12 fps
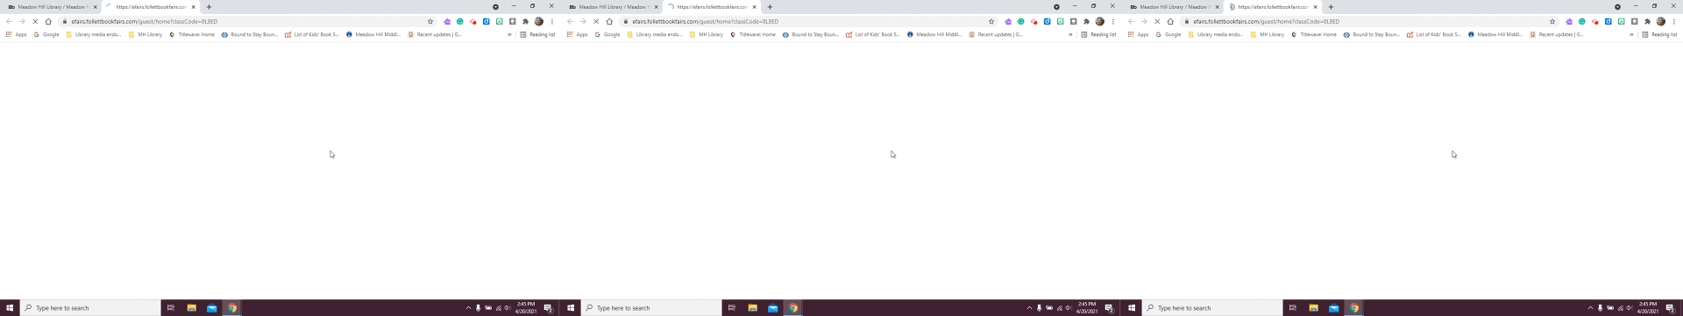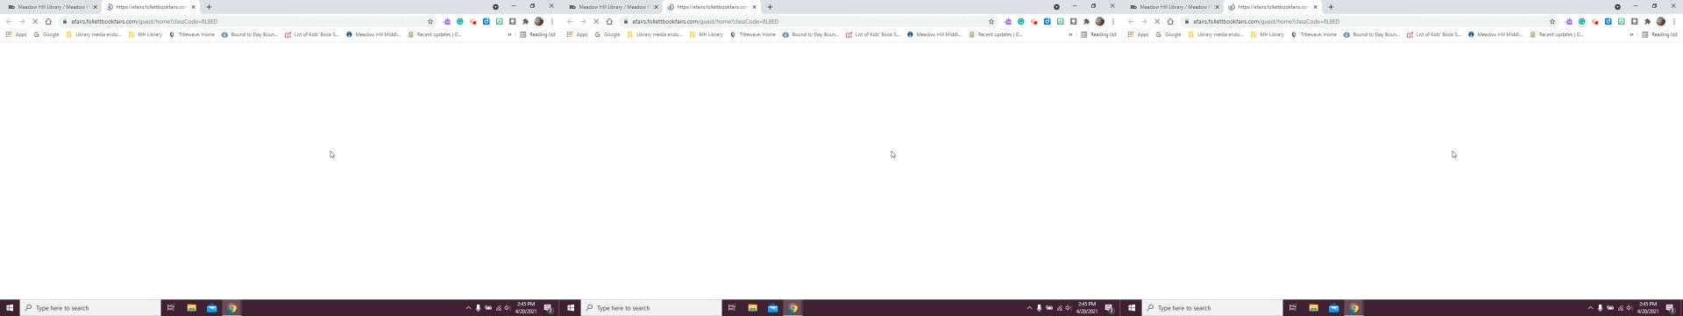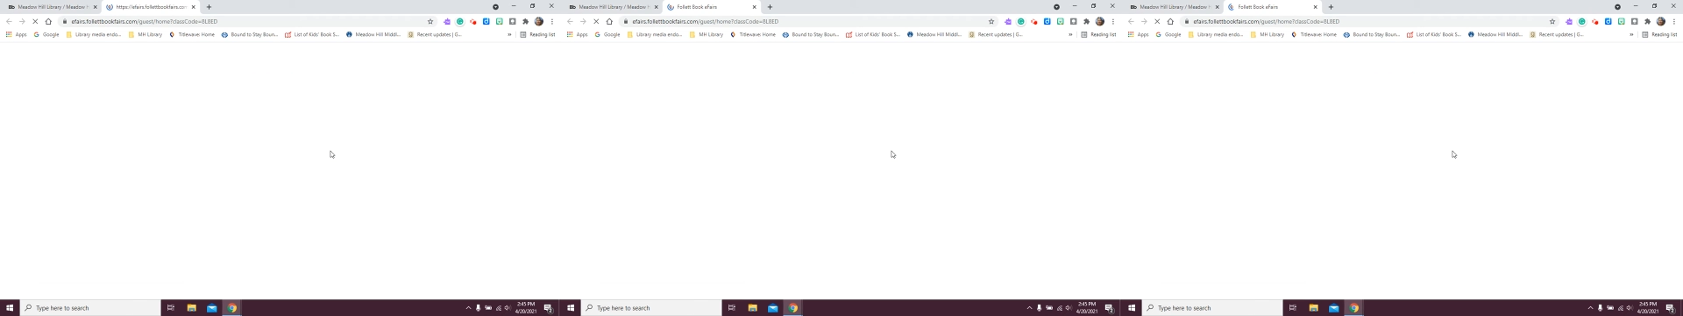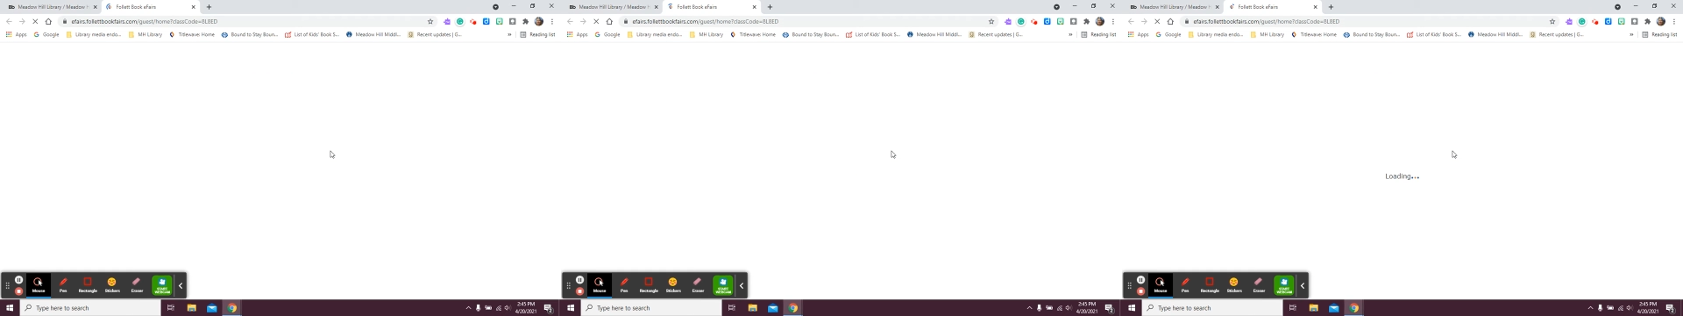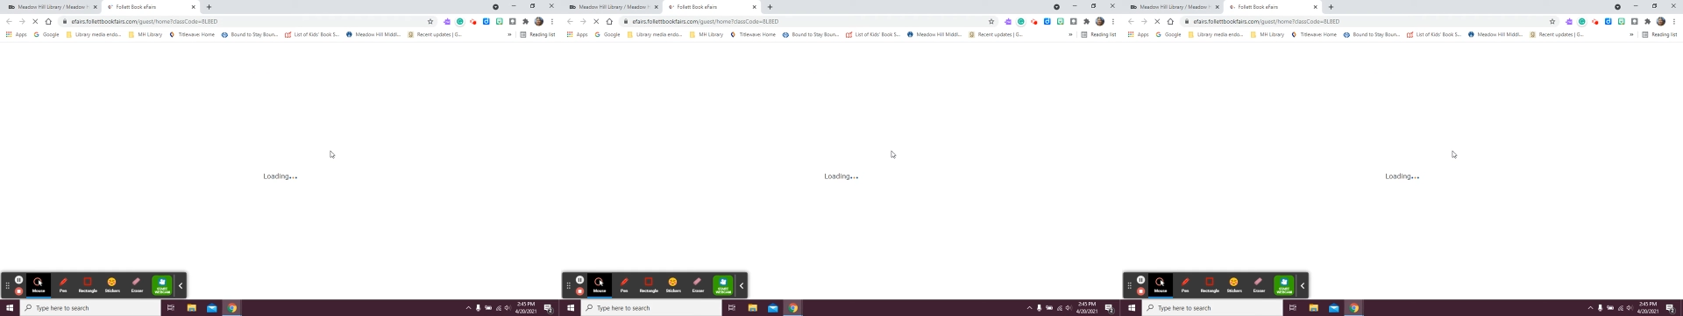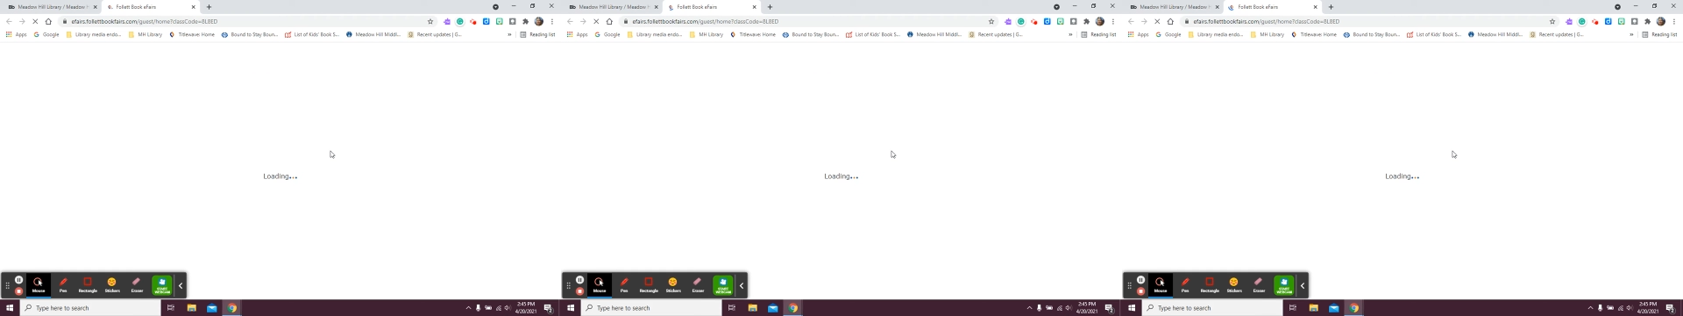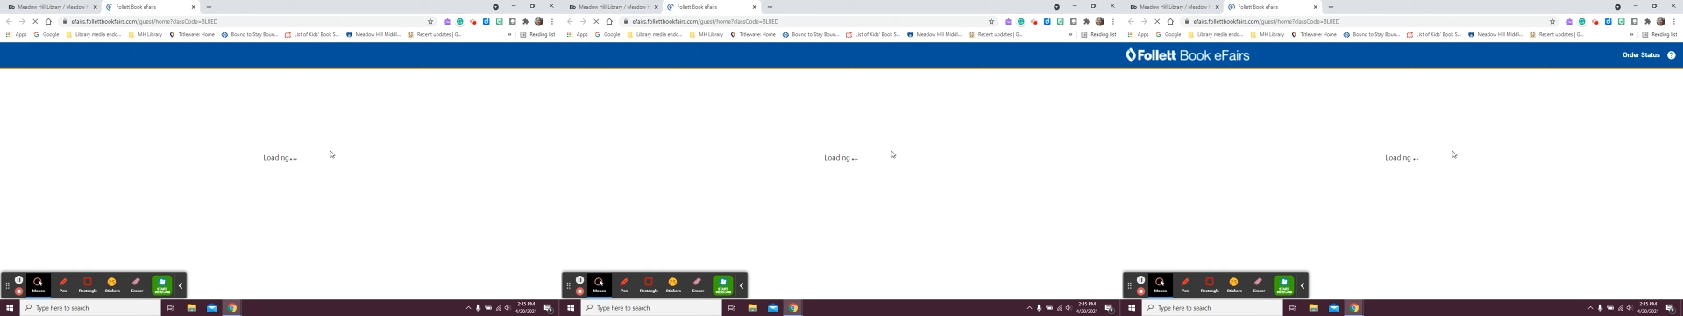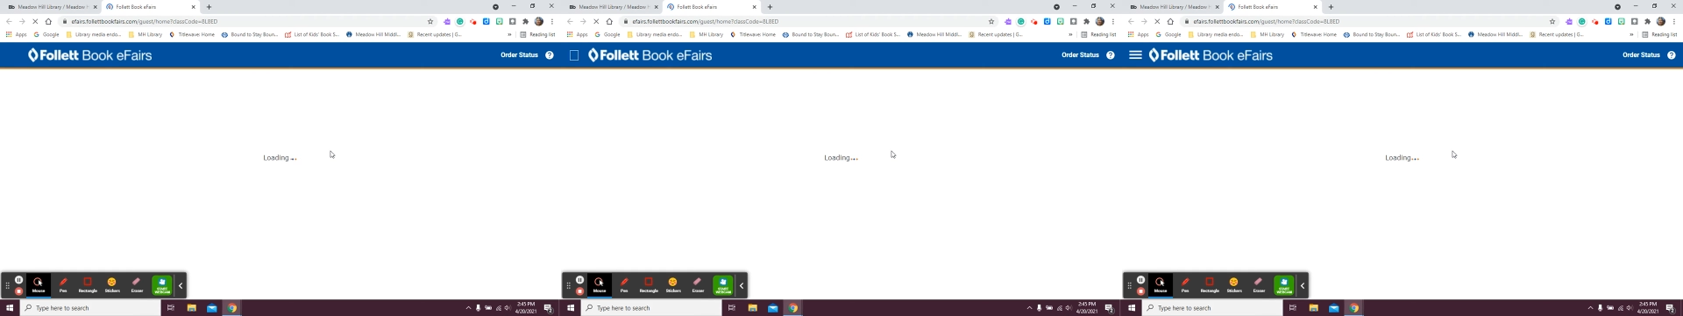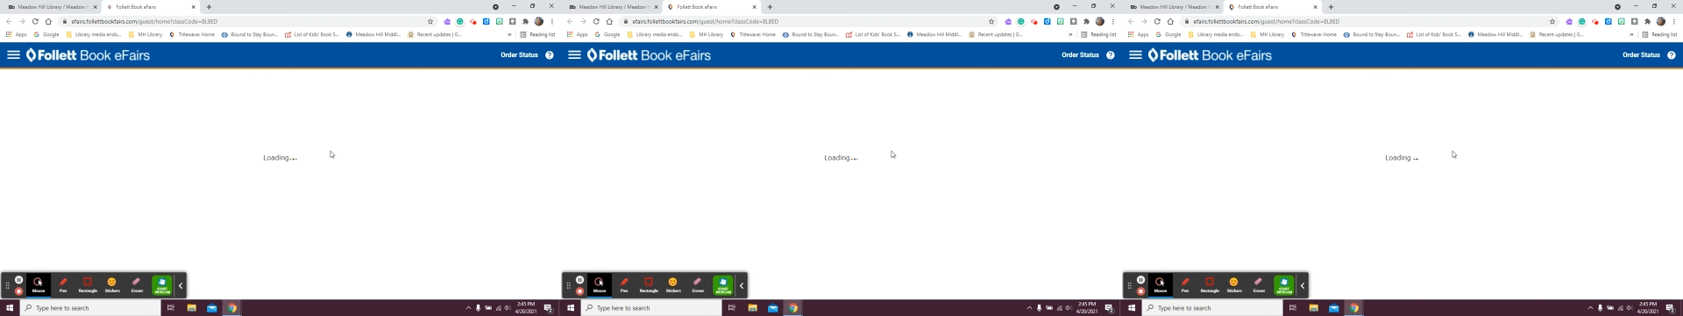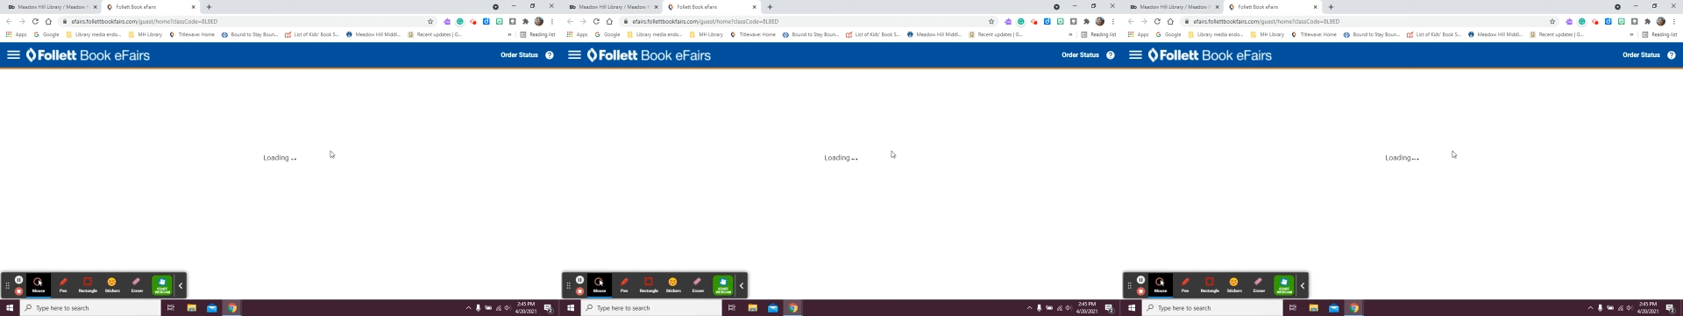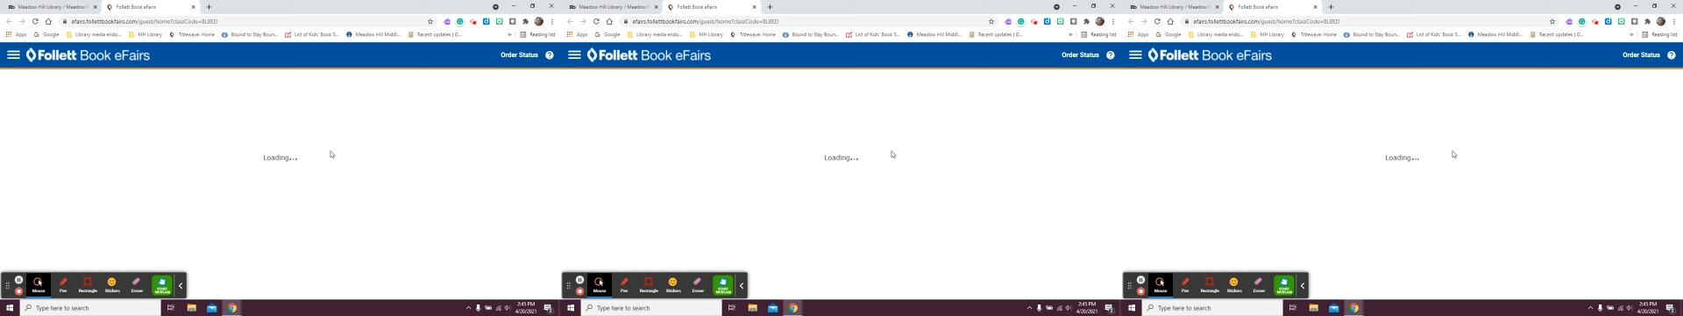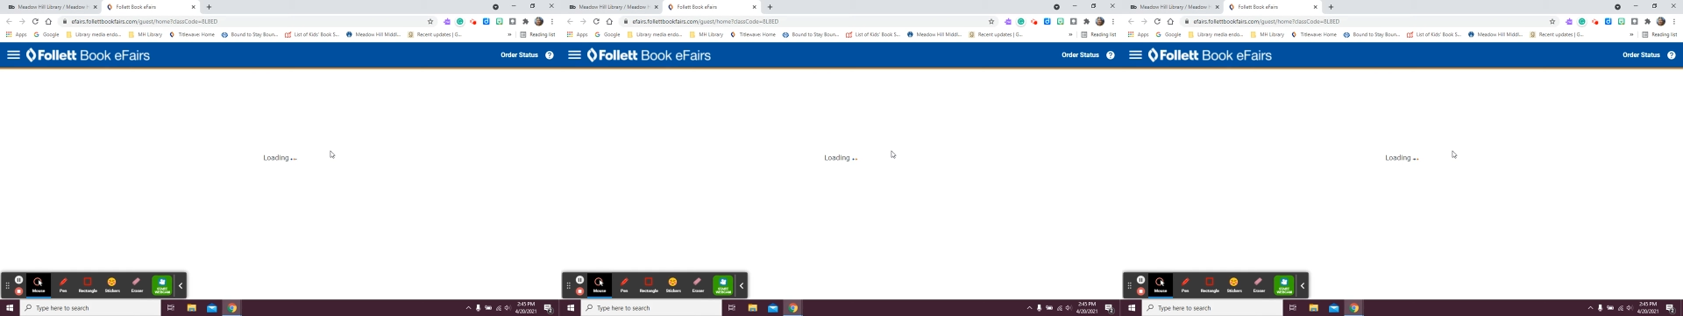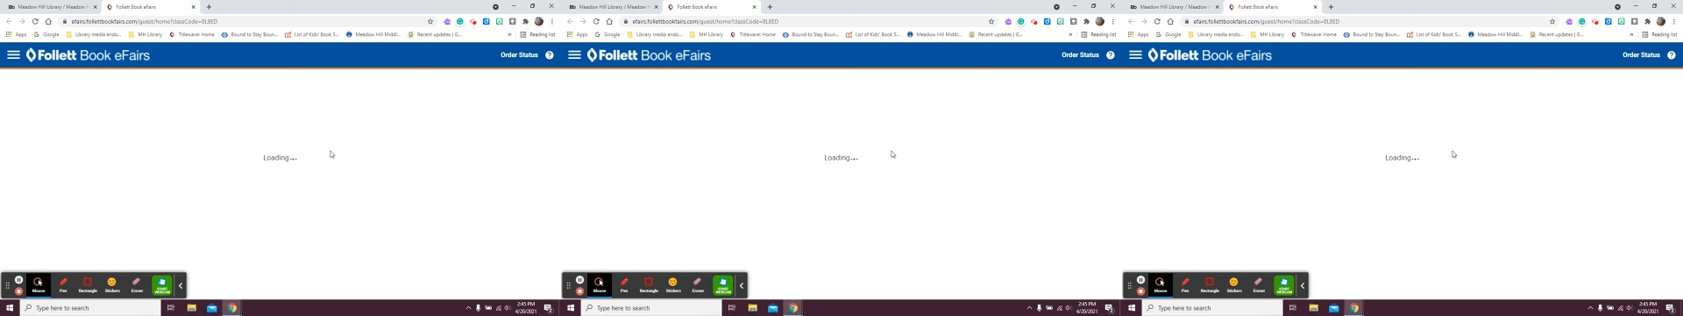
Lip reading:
No face is visible, so there are no lips to read.